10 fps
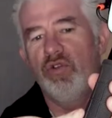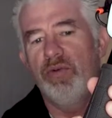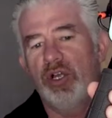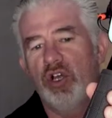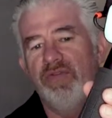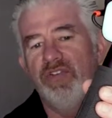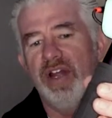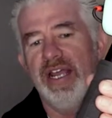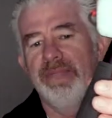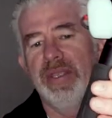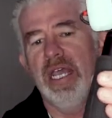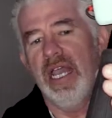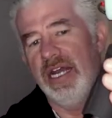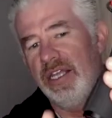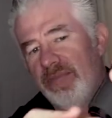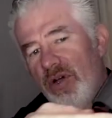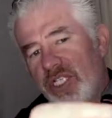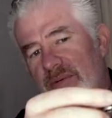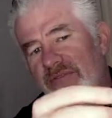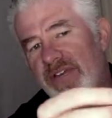a rubber cover on it, and at the
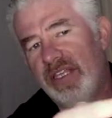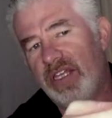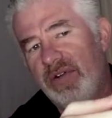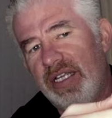bottom of it there